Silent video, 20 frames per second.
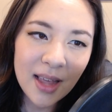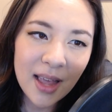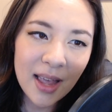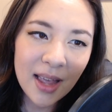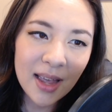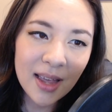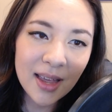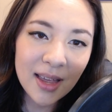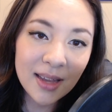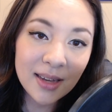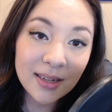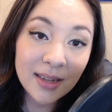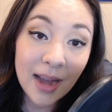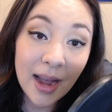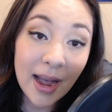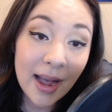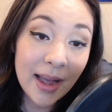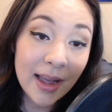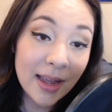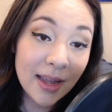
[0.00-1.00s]
and
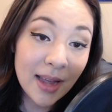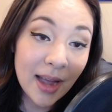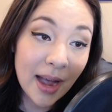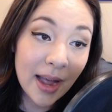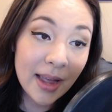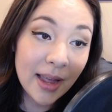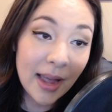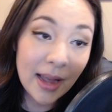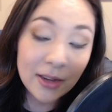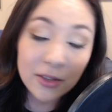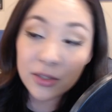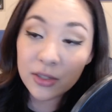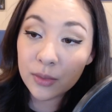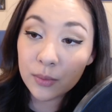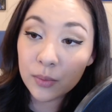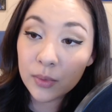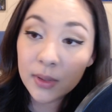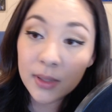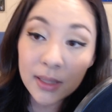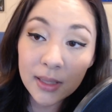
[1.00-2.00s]
I I actually
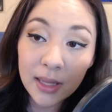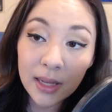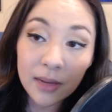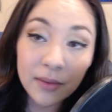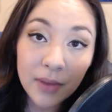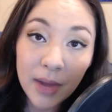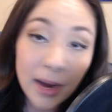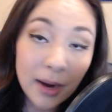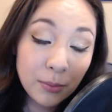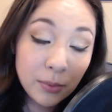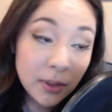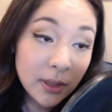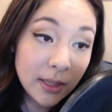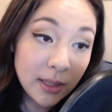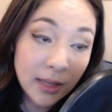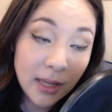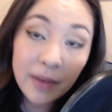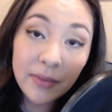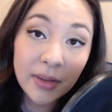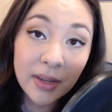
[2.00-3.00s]
really love I really
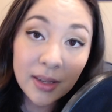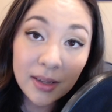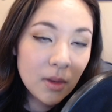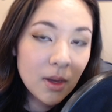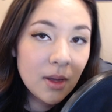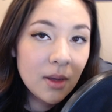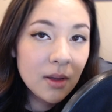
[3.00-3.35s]
love it.